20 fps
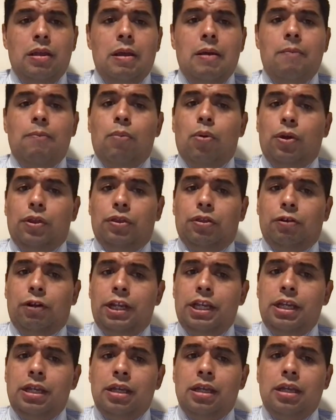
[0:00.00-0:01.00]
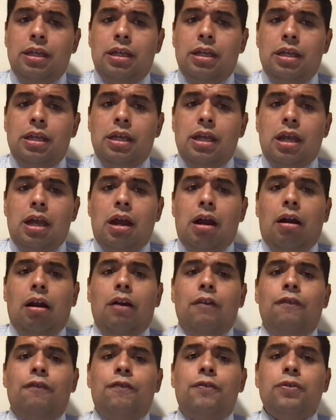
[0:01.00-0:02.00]
Point 3. Our
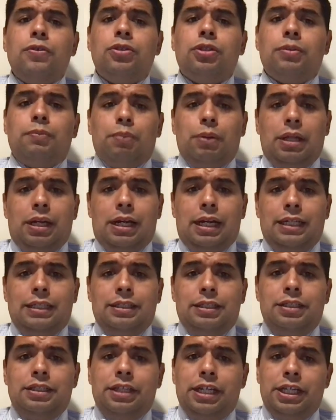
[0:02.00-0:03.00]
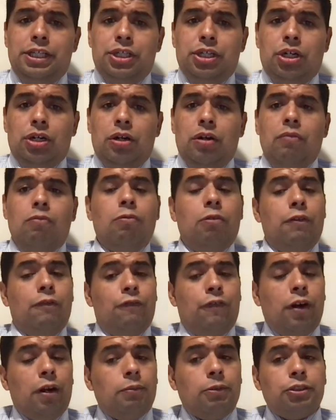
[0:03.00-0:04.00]
food supply is in danger when
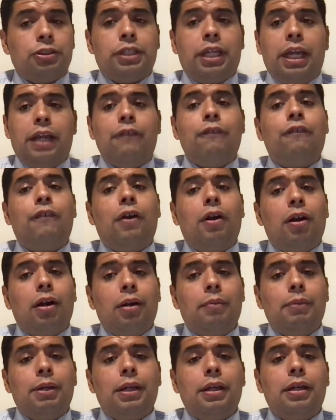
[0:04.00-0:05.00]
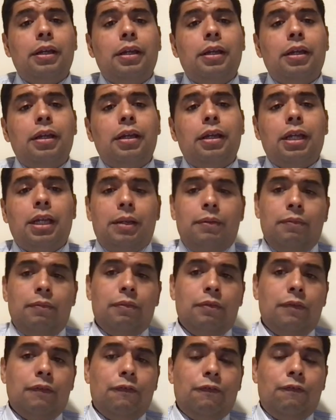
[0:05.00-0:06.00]
farmers can't farm. And
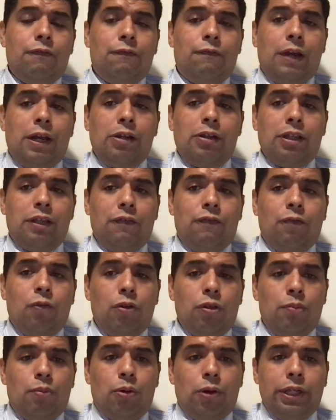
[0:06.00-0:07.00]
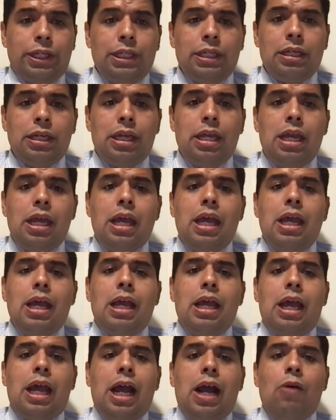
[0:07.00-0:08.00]
finally, 4th point,
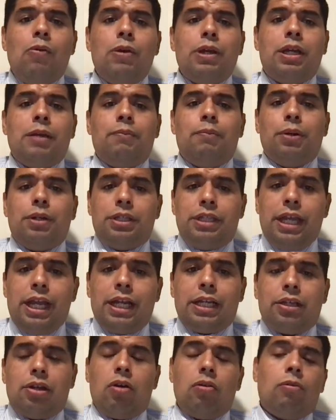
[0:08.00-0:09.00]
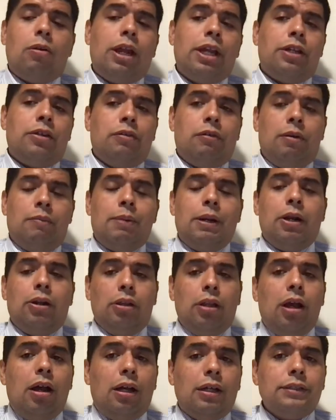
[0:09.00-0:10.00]
how we can protect our right to repair
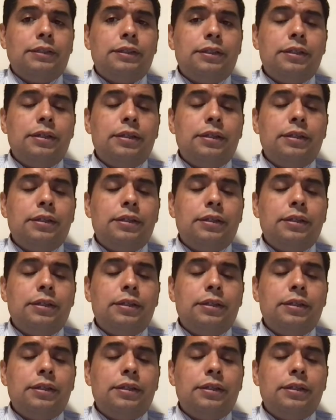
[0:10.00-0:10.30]
laws.